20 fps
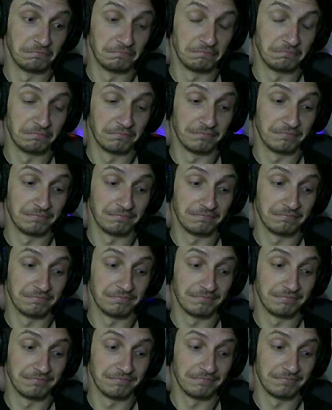
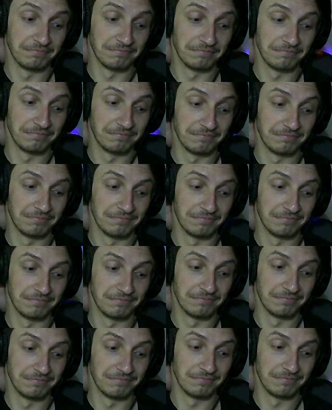
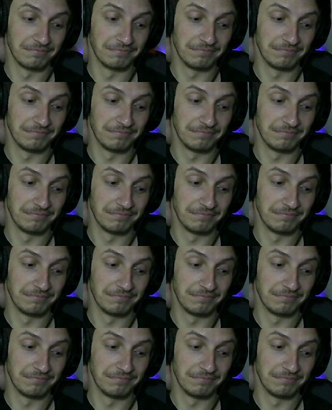[no speech]